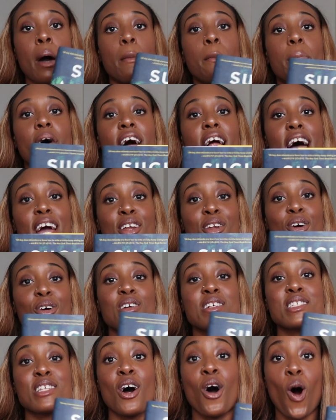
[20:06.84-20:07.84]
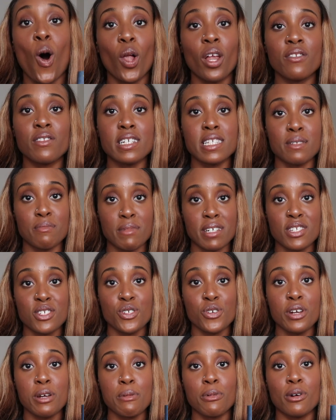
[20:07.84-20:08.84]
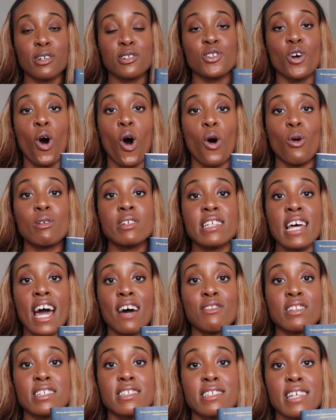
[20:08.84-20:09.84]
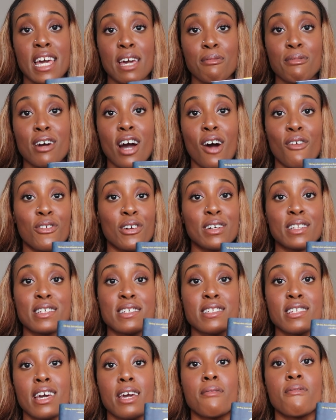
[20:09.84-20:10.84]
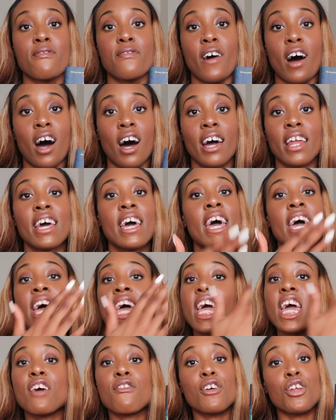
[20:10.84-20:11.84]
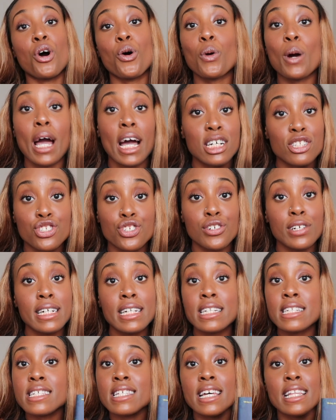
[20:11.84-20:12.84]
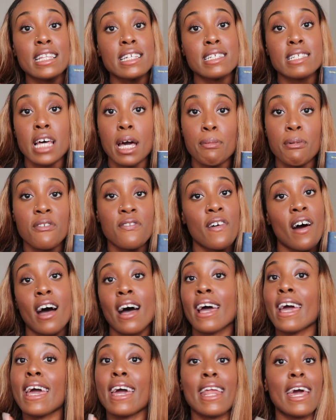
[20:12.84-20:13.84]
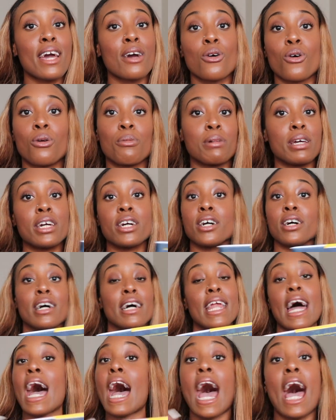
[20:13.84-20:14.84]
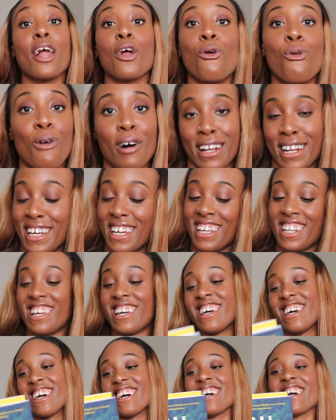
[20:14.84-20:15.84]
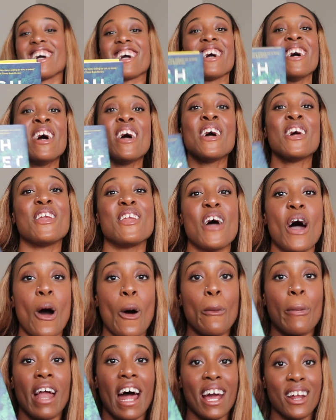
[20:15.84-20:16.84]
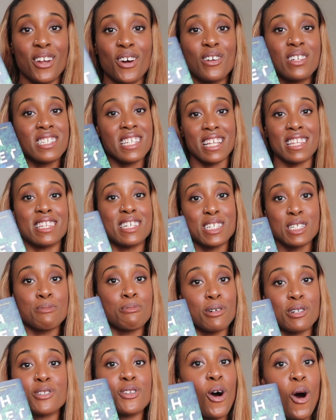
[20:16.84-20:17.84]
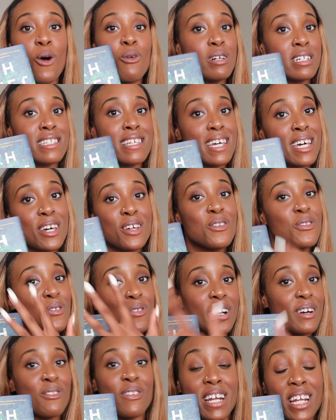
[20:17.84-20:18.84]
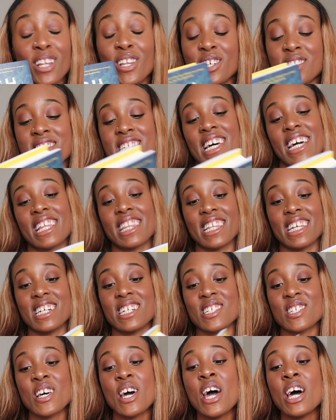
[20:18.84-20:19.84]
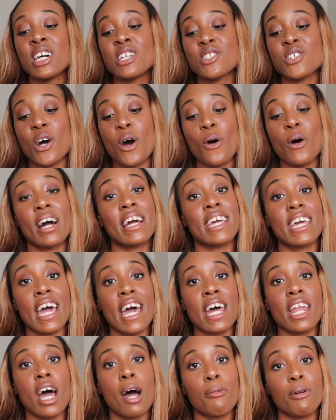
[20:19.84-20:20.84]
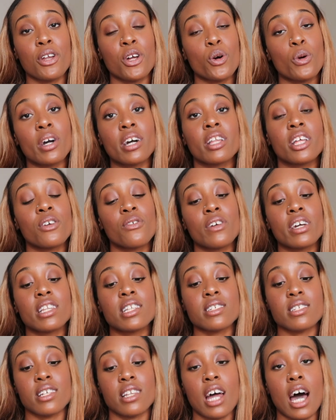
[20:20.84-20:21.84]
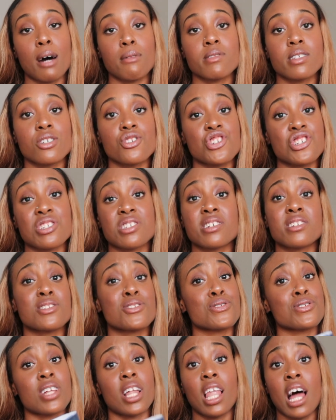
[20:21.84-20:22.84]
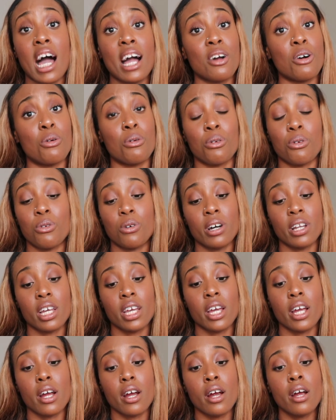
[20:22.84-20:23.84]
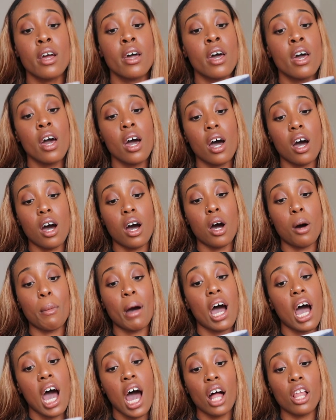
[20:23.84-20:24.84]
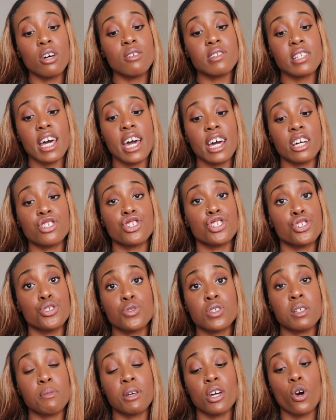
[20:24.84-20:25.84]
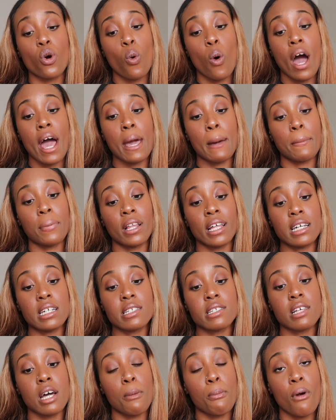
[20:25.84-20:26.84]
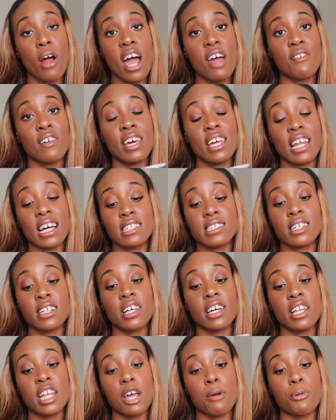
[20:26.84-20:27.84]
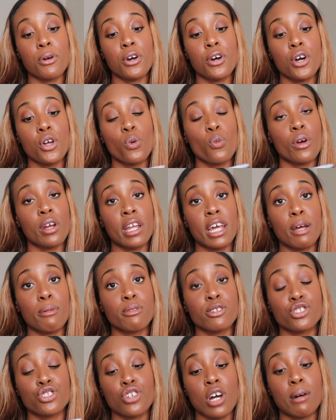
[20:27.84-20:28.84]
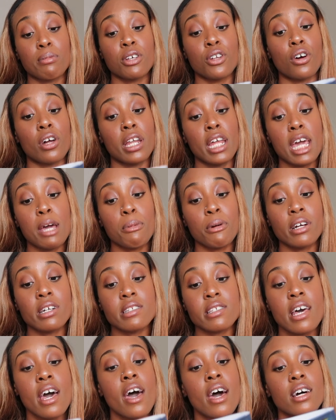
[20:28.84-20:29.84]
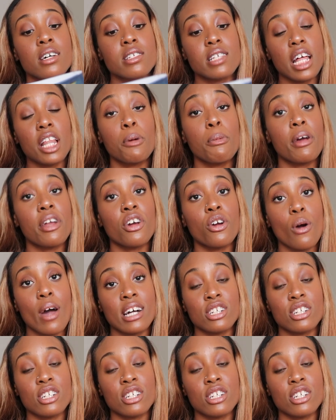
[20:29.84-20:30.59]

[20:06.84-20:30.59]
but I noticed that all of these mystery books always have the same cover and the same font. If it don't got trees in this type of font, it ain't gonna be good. I don't want it. No, but I noticed that these books always hit with what it looks like this. So again, I'm gonna quickly read the synopsis just because there's a lot going on here. Hollow's Edge used to be a quiet place, a private and idyllic neighborhood where neighbors dropped in on neighbors, celebrated